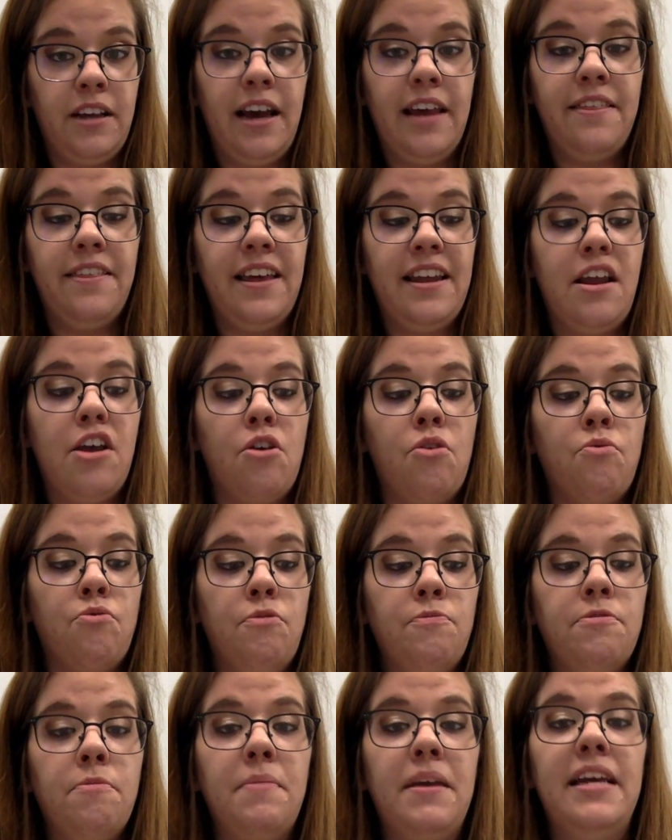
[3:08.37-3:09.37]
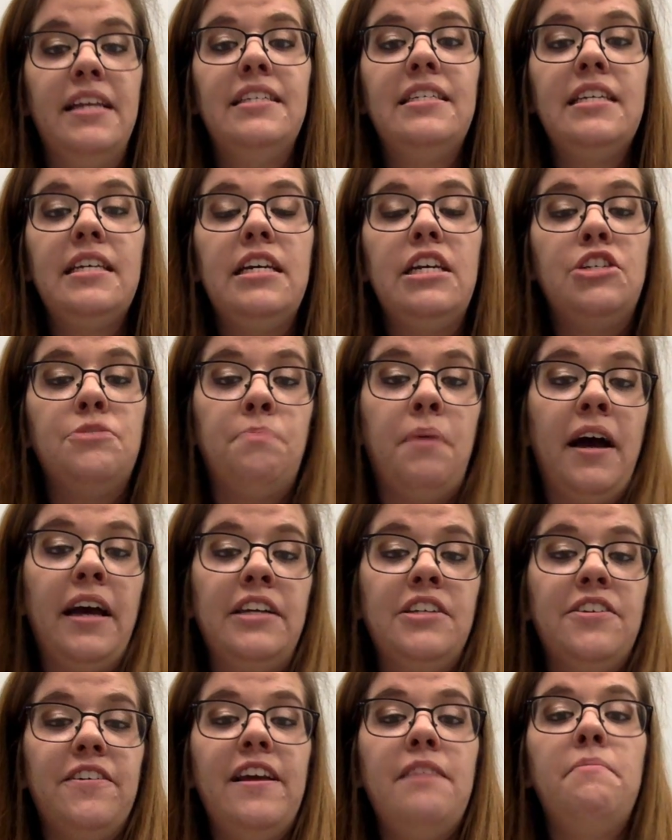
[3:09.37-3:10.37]
I then grouped them into each
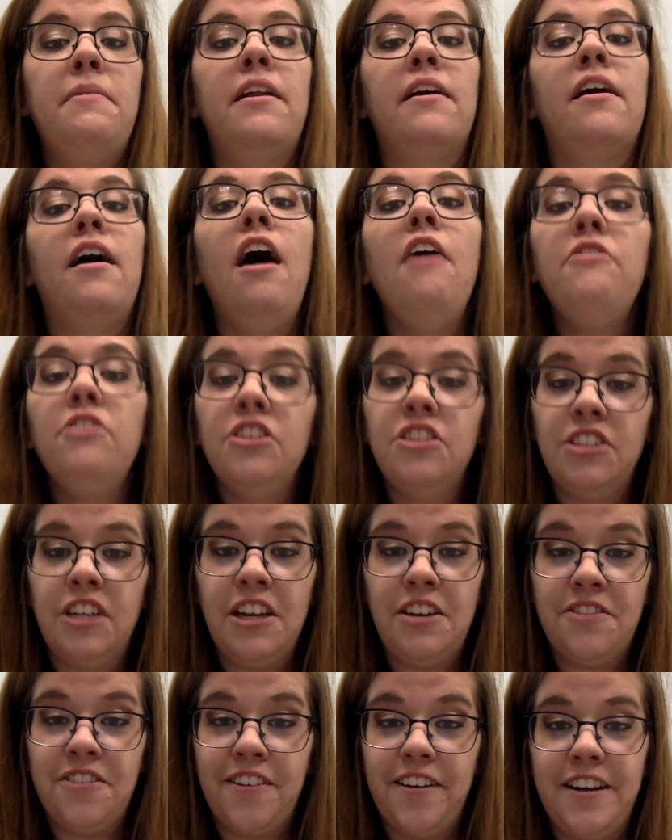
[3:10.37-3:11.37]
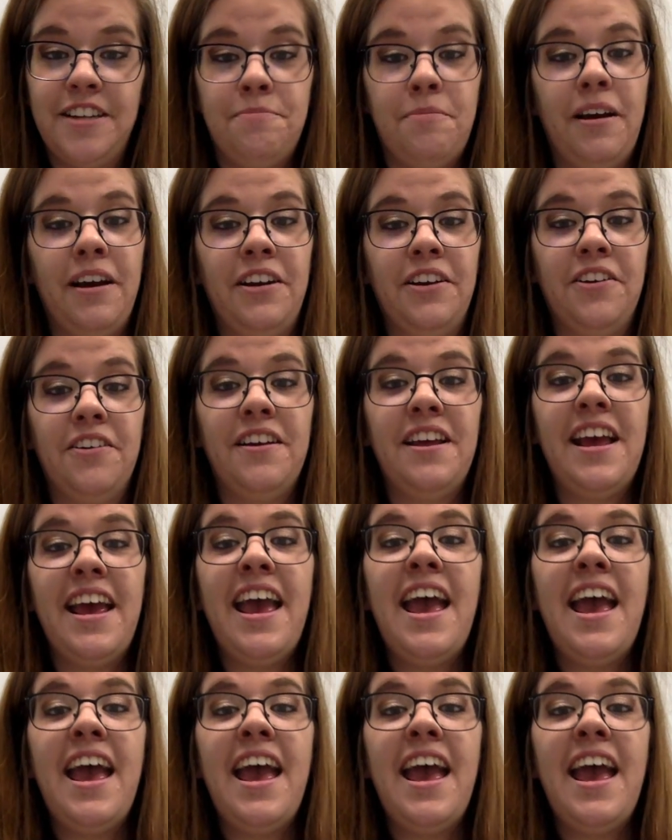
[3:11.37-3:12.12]
binder and made a cover sheet for each binder,